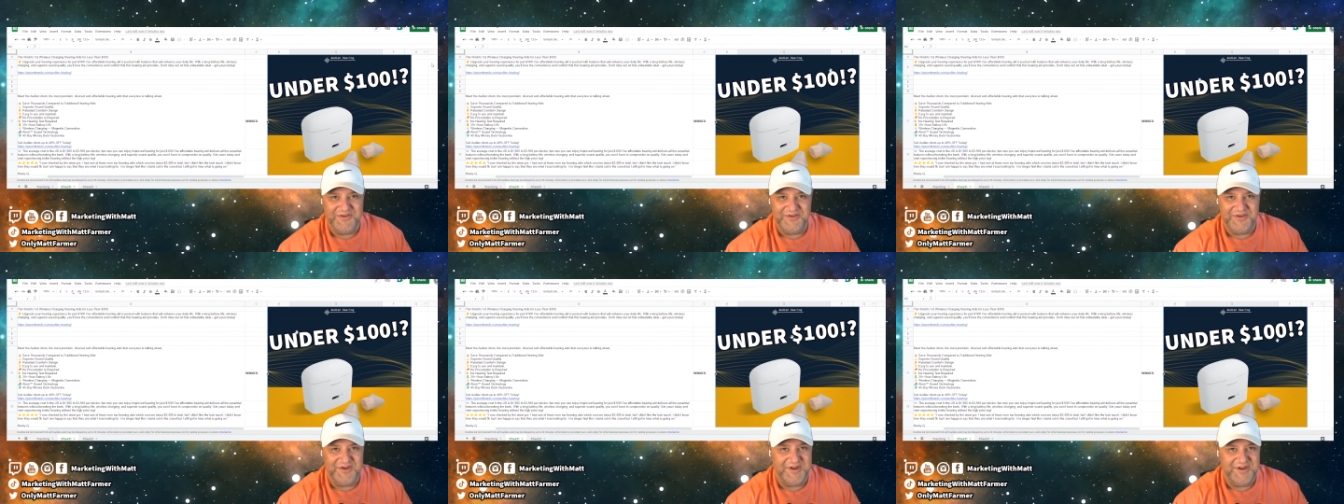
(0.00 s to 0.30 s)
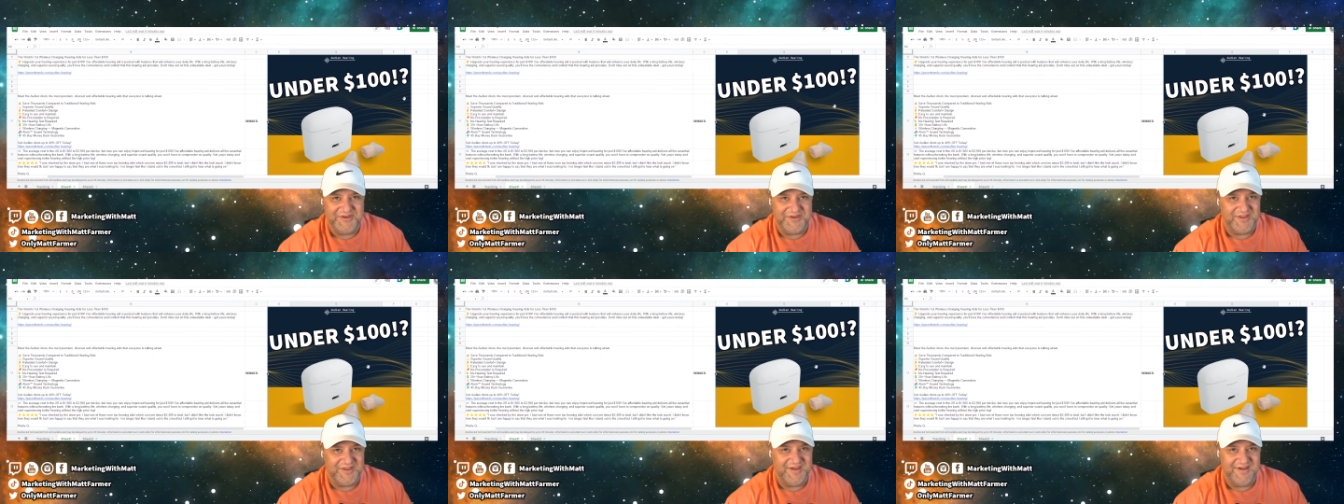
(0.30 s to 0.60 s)

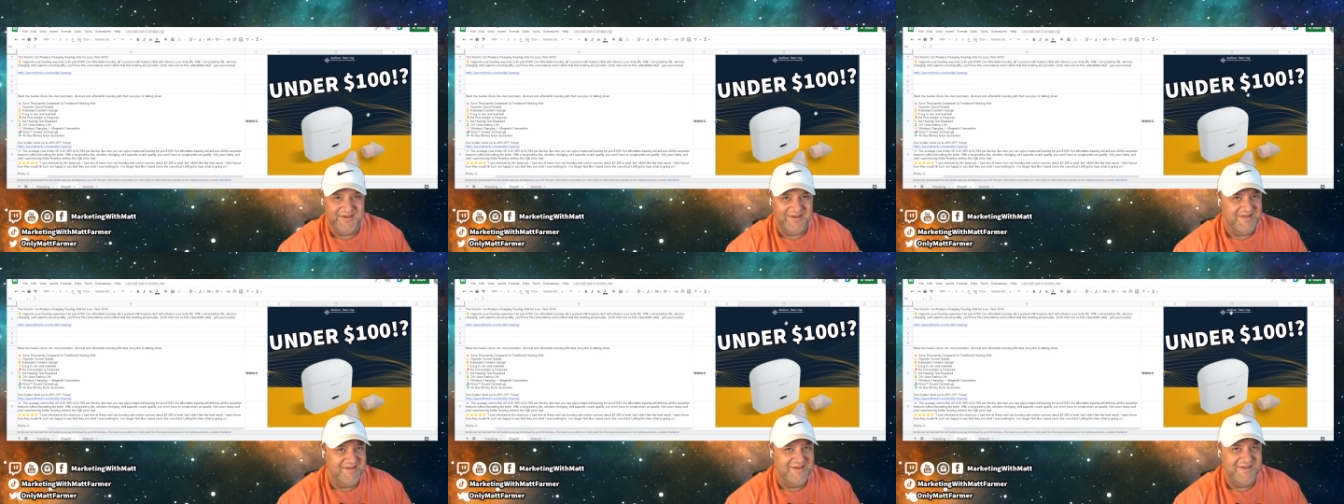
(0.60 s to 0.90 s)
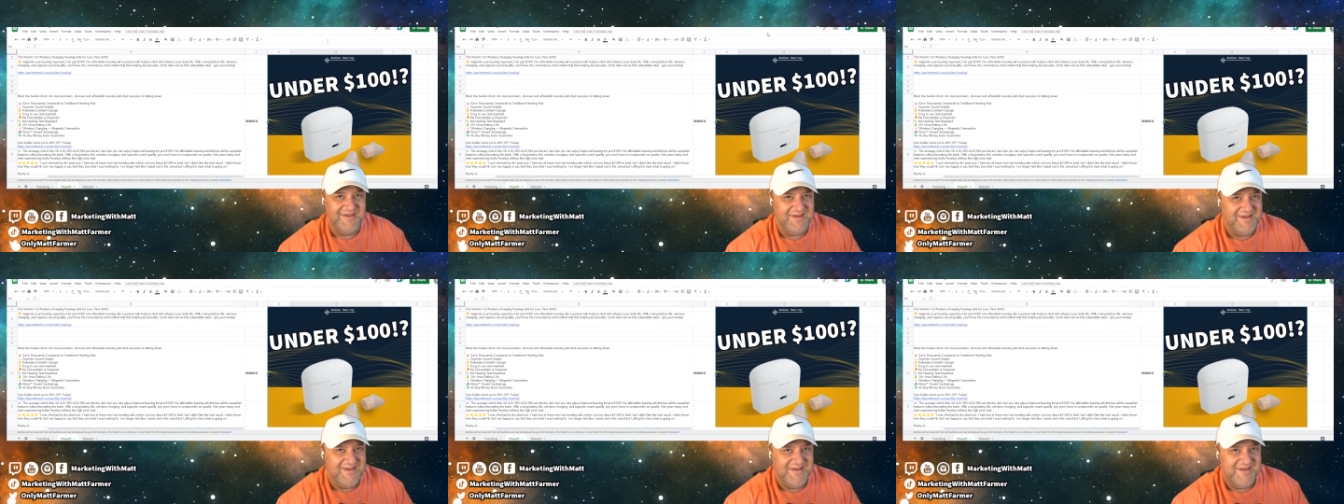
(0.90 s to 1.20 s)
changed the
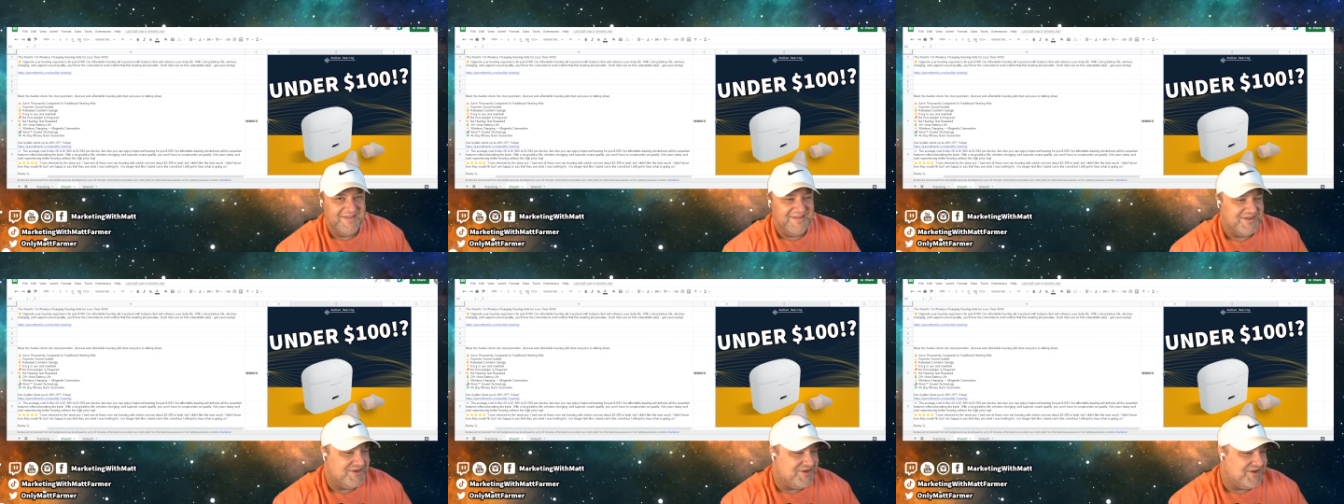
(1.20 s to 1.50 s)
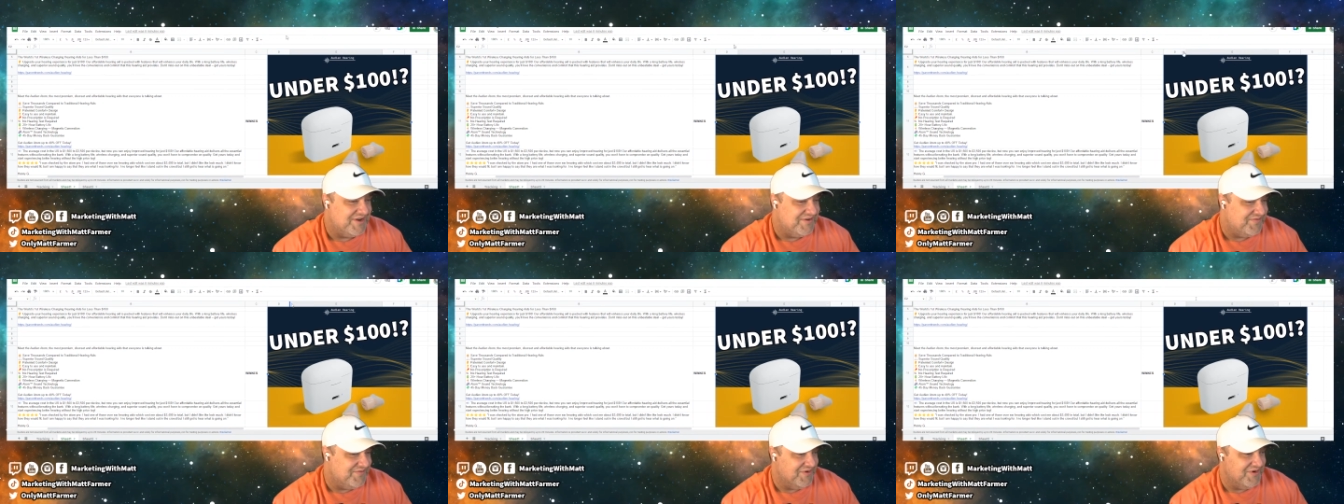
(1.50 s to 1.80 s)

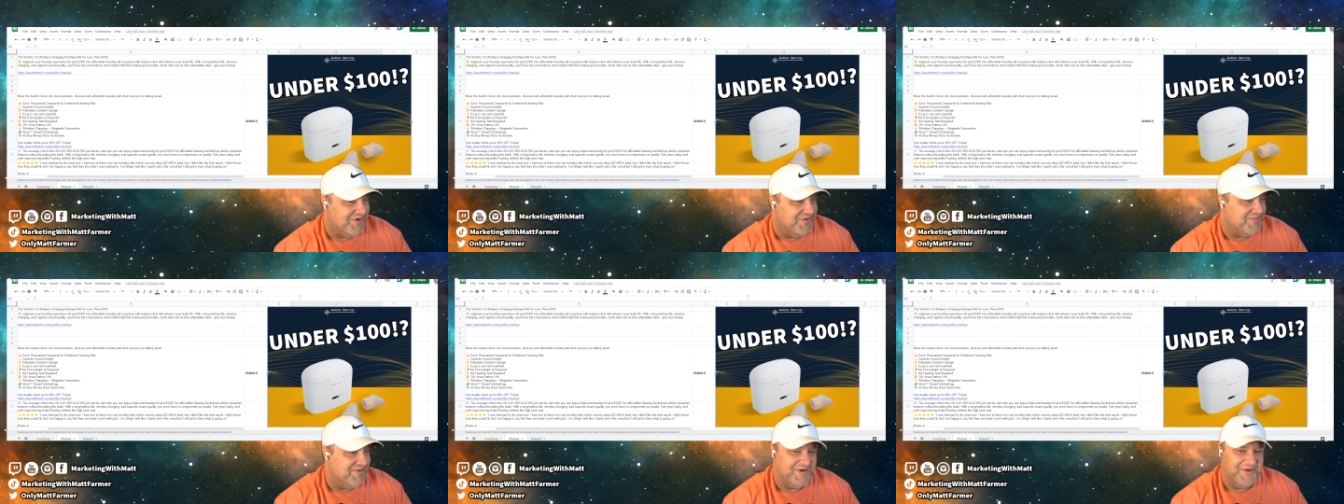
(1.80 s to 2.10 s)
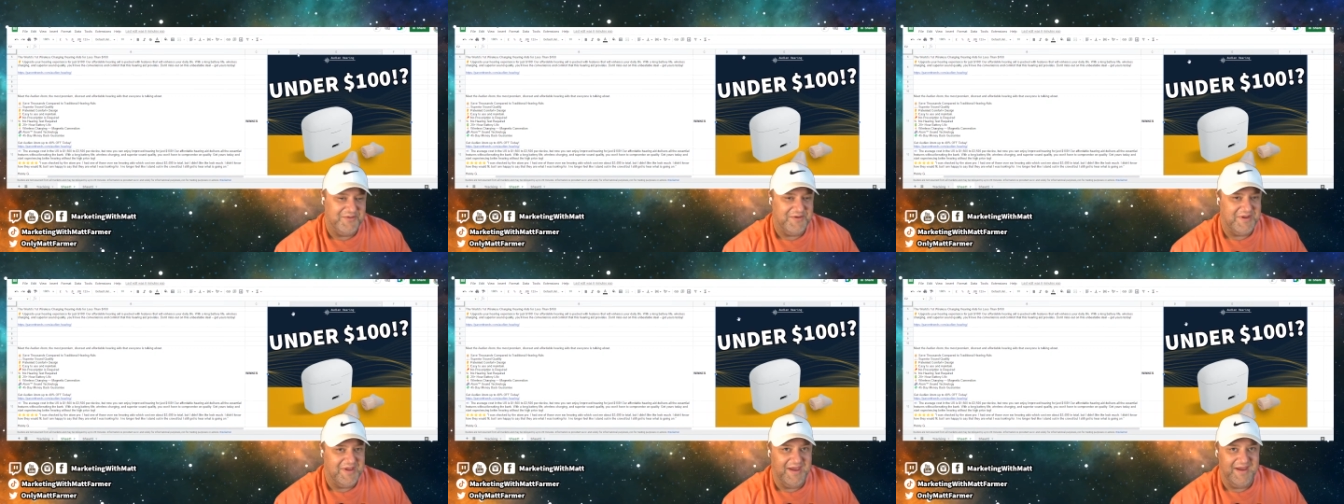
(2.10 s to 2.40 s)
shit for it, but
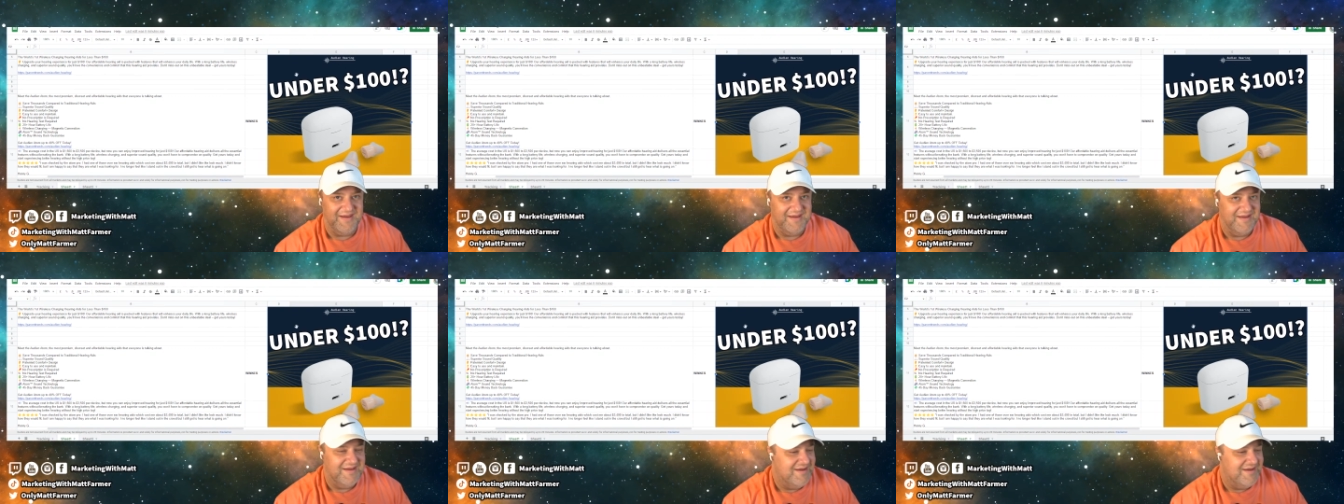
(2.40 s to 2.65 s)
okay.